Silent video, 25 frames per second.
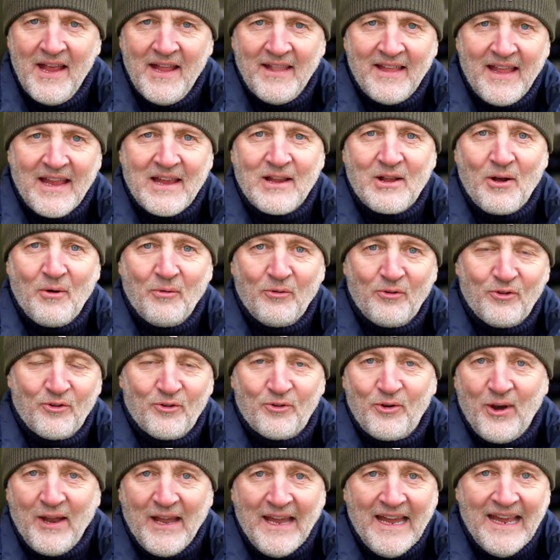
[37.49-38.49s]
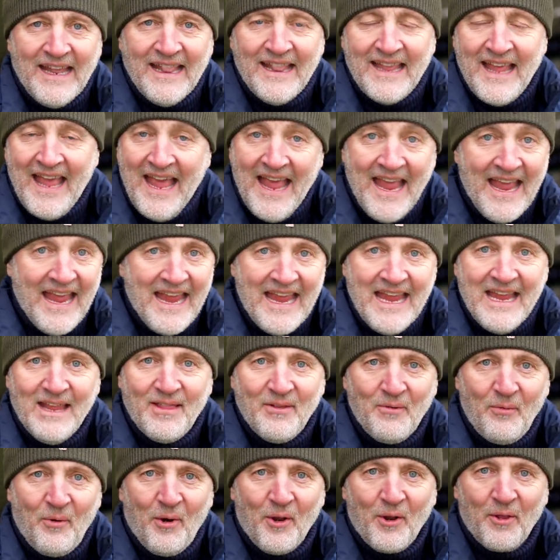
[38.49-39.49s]
they go straight in there,
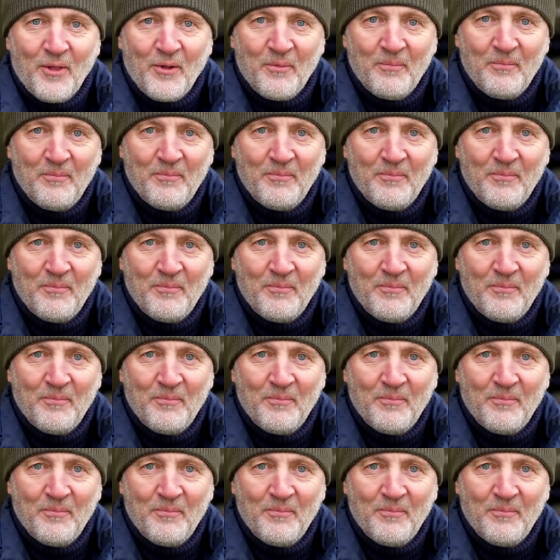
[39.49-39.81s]
either one of them.